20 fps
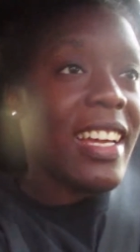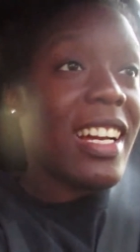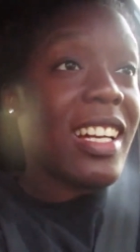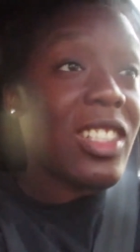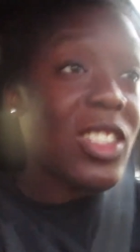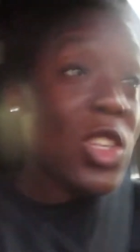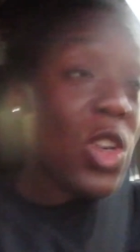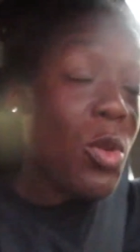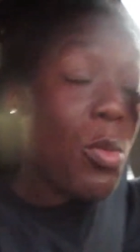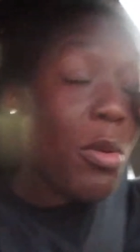
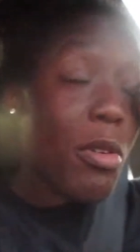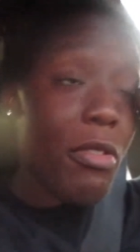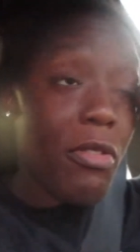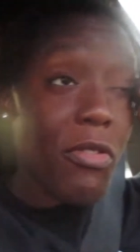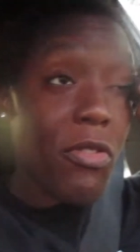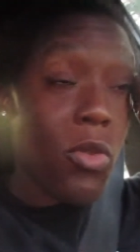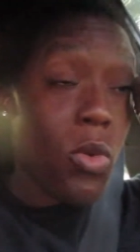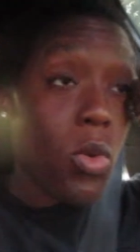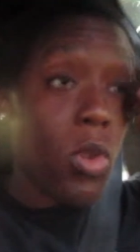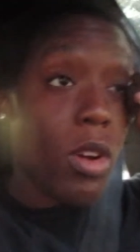October
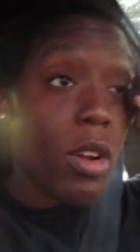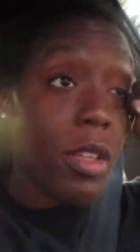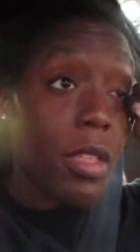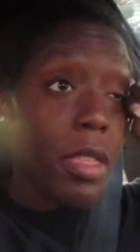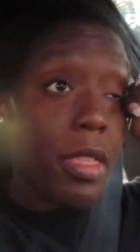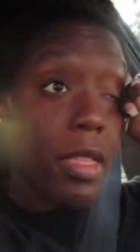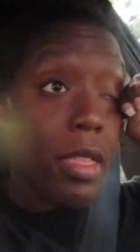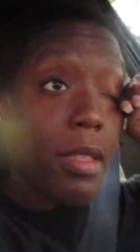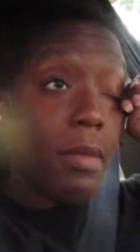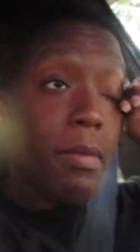4th,
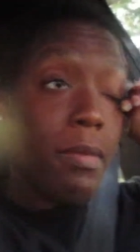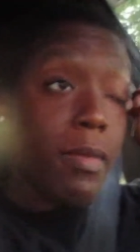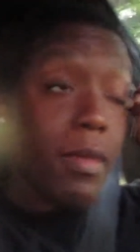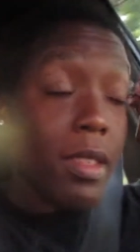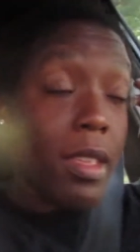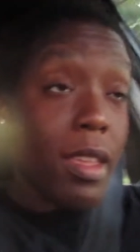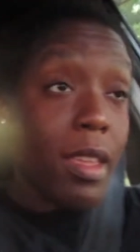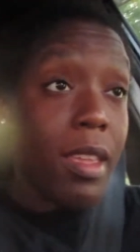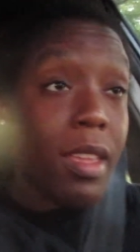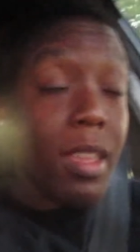
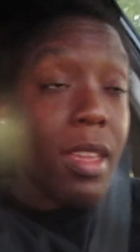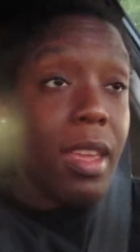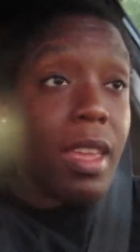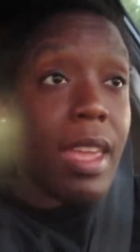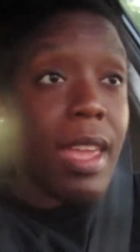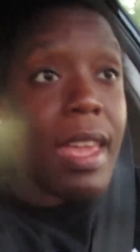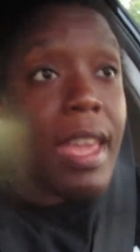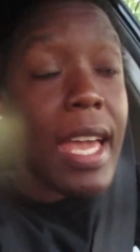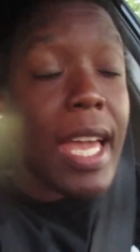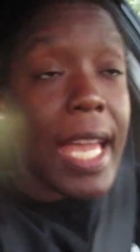
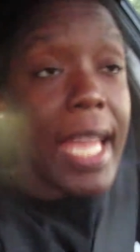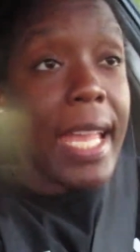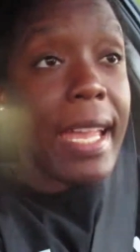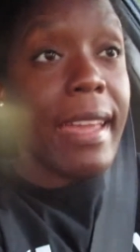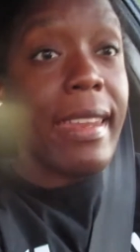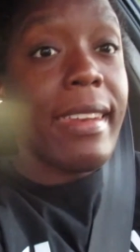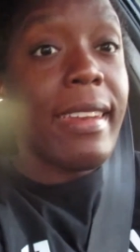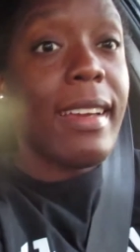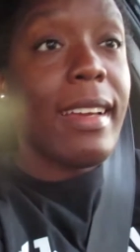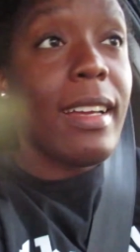
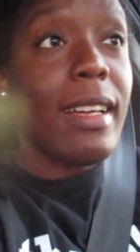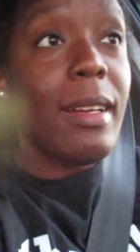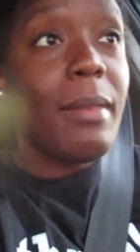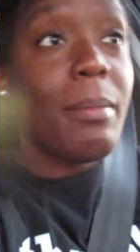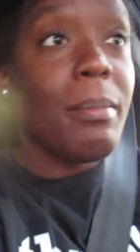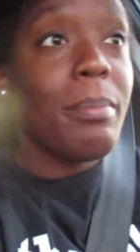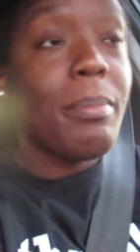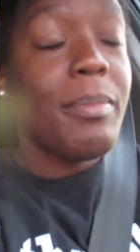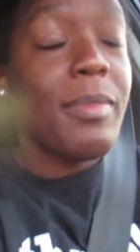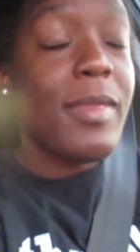and
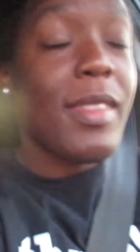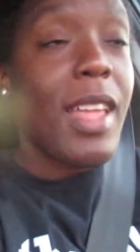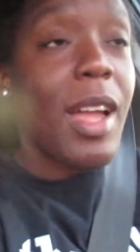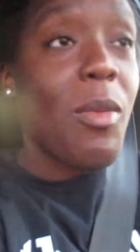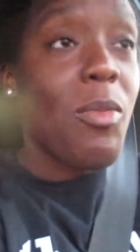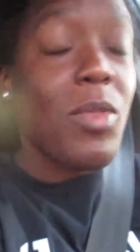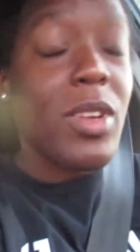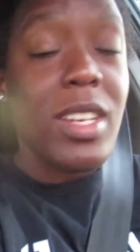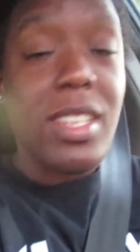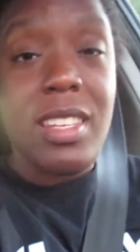um,
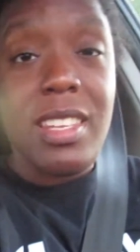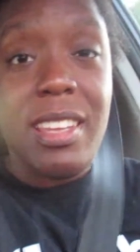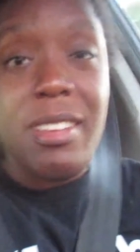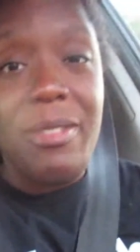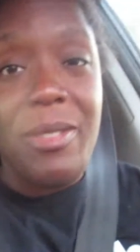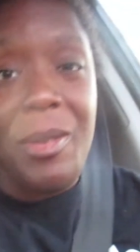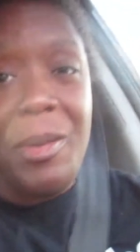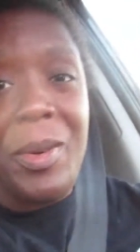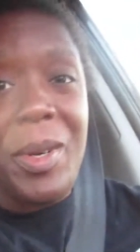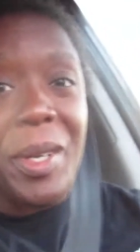I'm running
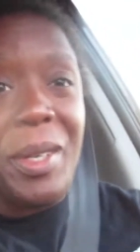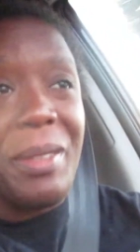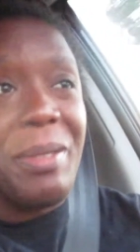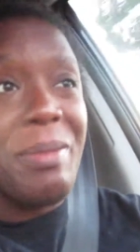late for work.